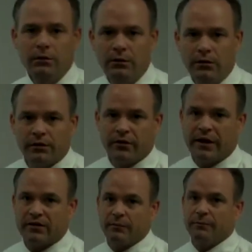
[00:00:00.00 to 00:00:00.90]
So
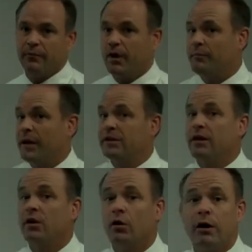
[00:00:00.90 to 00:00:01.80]
that's a big
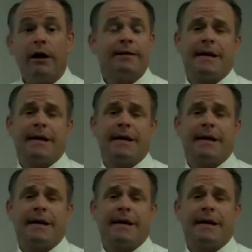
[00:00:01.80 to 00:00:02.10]
deal.